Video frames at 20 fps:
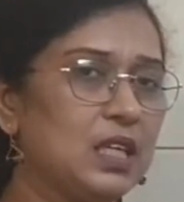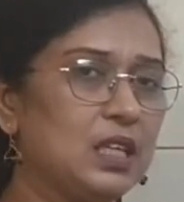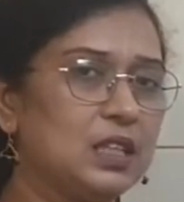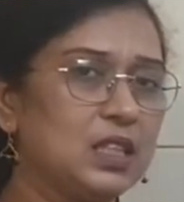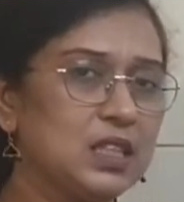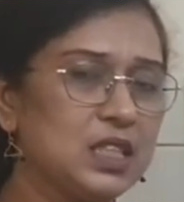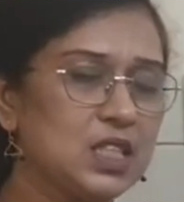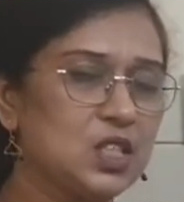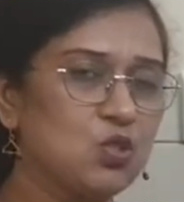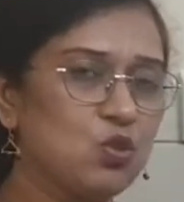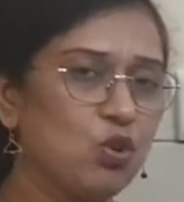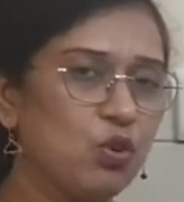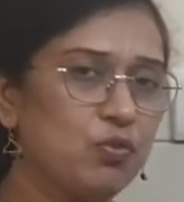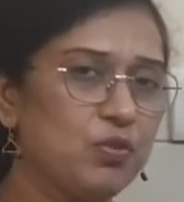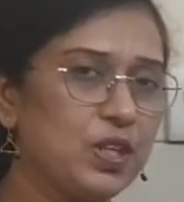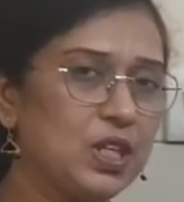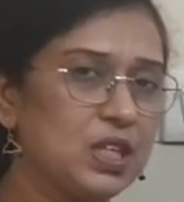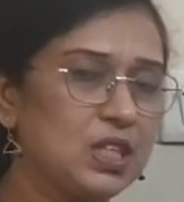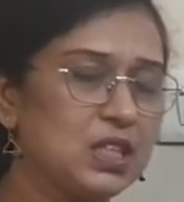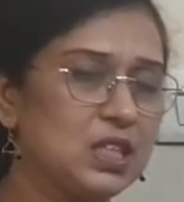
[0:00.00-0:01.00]
This is
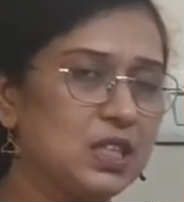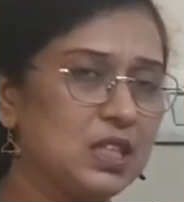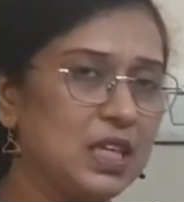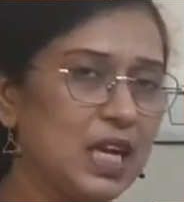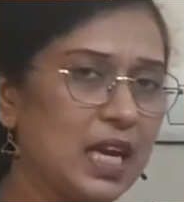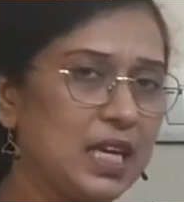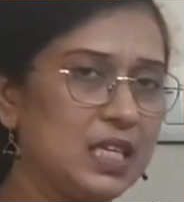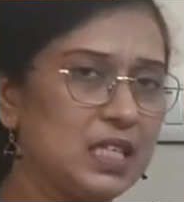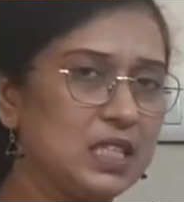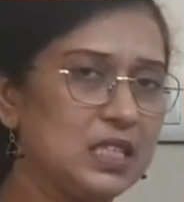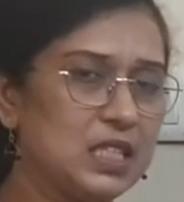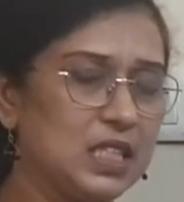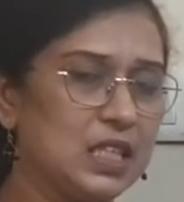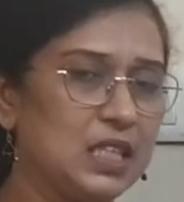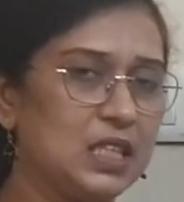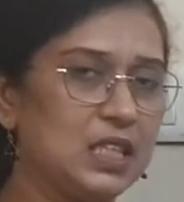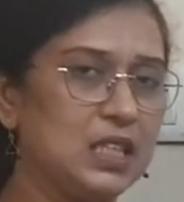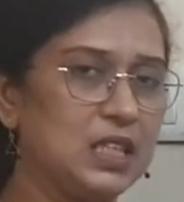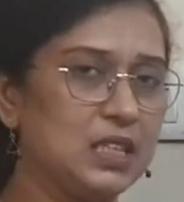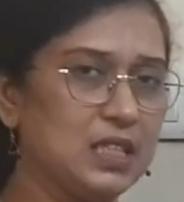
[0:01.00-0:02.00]

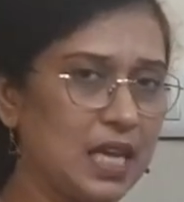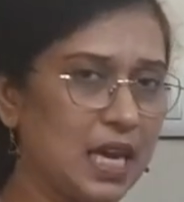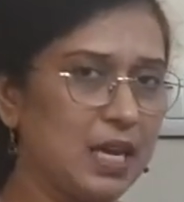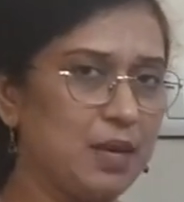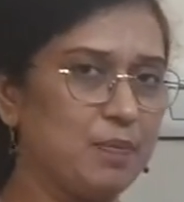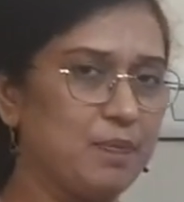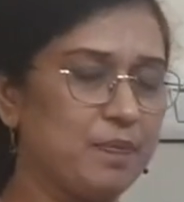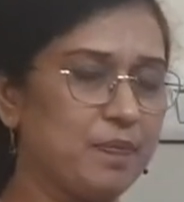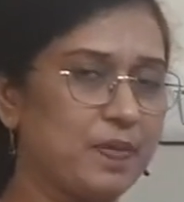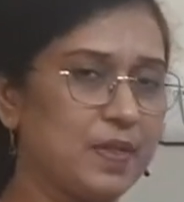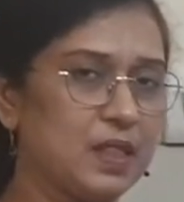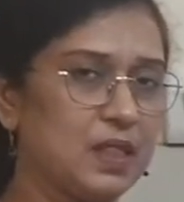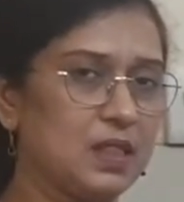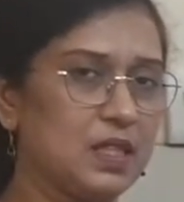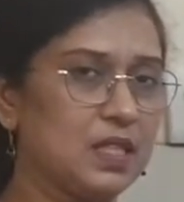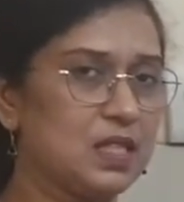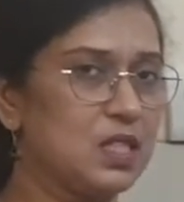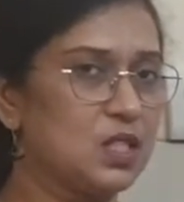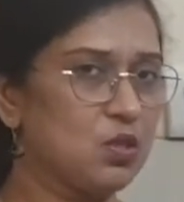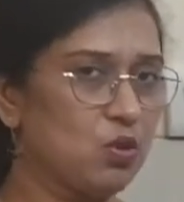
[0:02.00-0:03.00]
COVID-19 time.
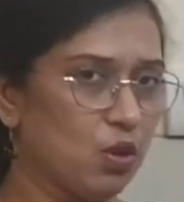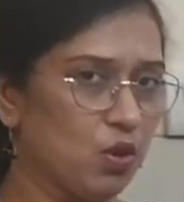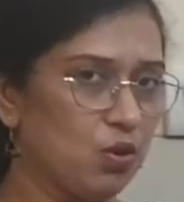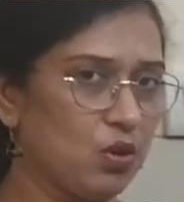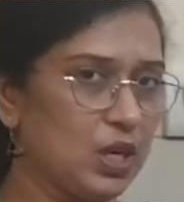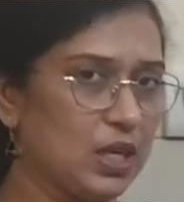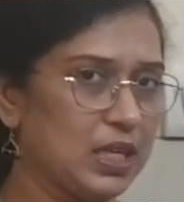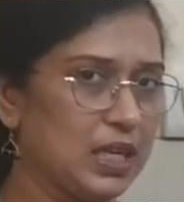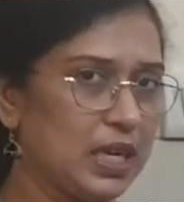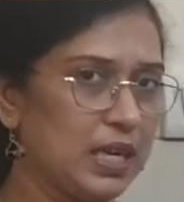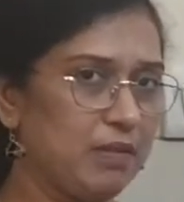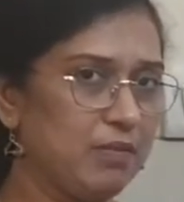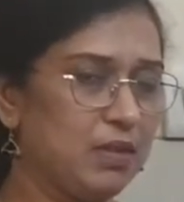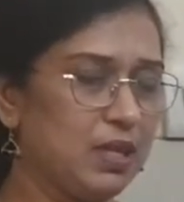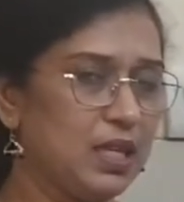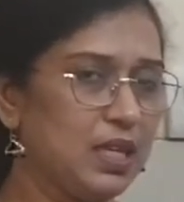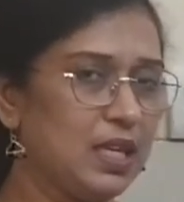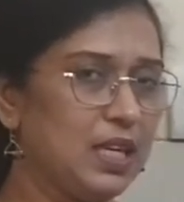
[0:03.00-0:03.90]
This is Corona time.